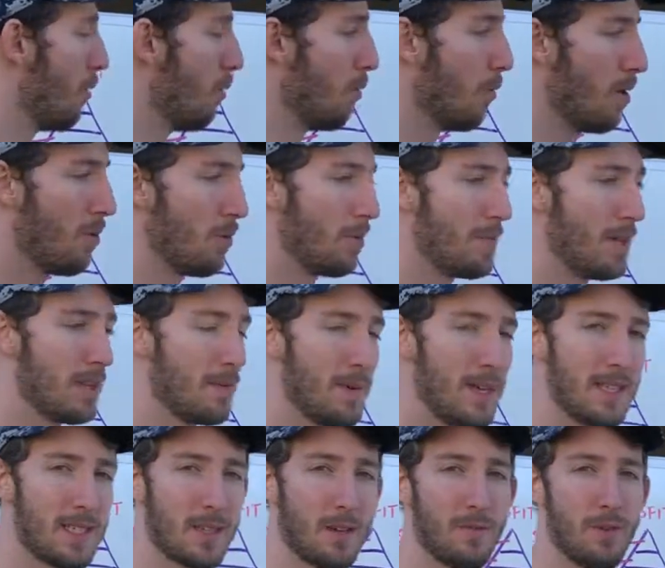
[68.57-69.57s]
what would be the
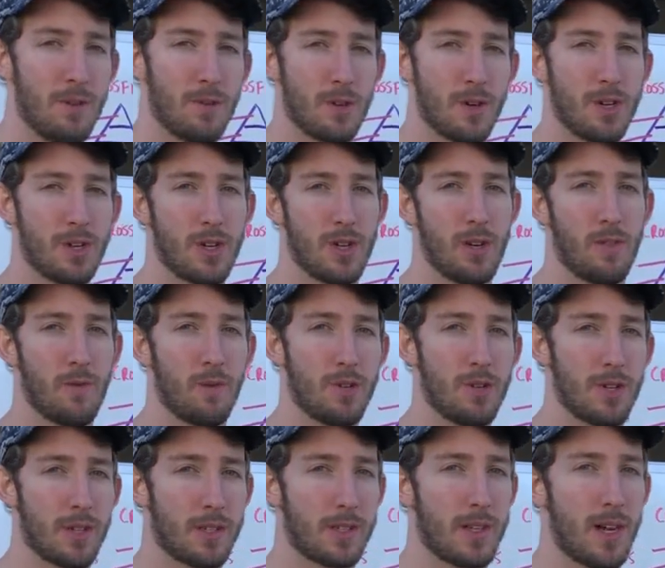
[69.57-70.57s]
base of nutrition if we're
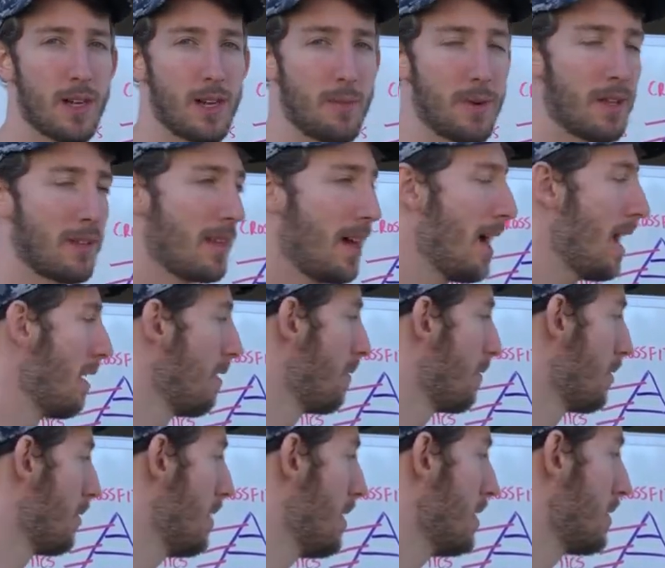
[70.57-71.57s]
just talking about that. And
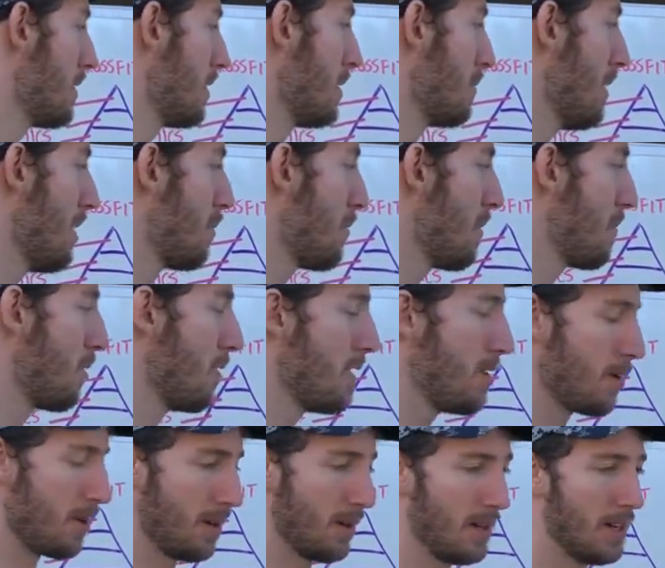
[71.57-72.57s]
for us, it's about
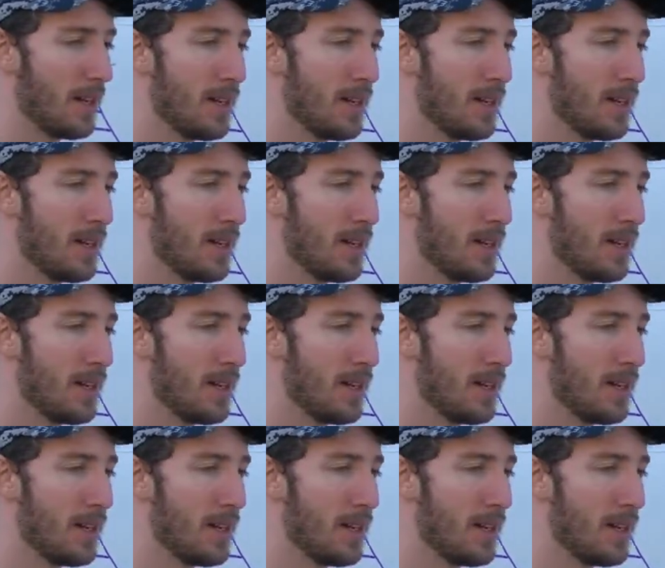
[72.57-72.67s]
preparation.